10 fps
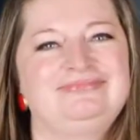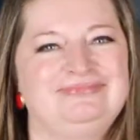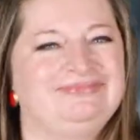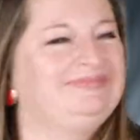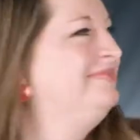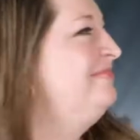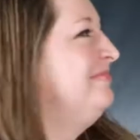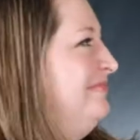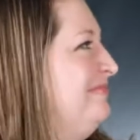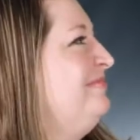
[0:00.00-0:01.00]

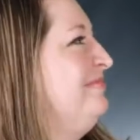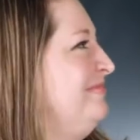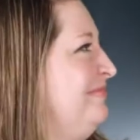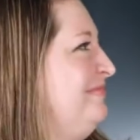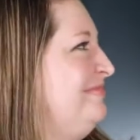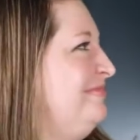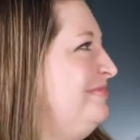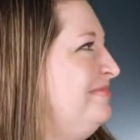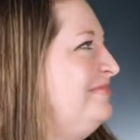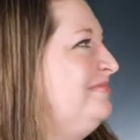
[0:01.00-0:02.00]

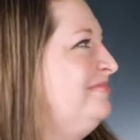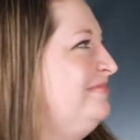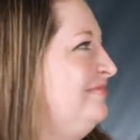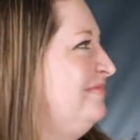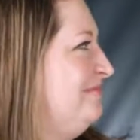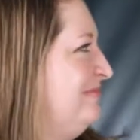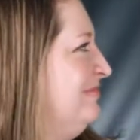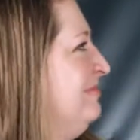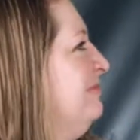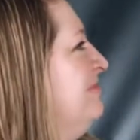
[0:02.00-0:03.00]

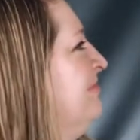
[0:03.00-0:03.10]
(silent)